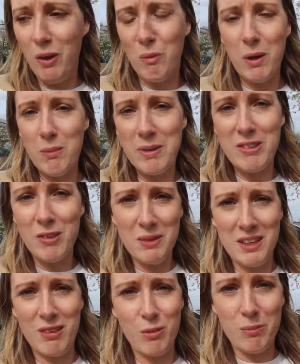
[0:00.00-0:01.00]
Why am I
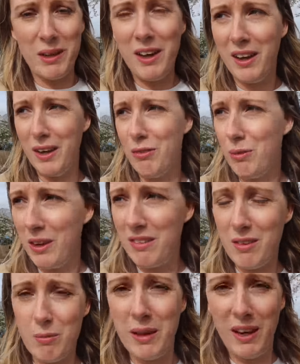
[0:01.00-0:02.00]
doing this with my life? Why
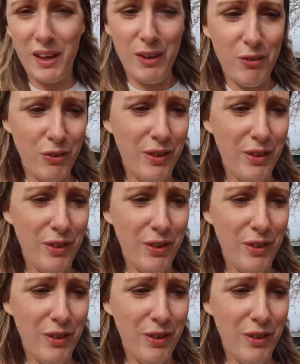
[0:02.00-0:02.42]
is this my life?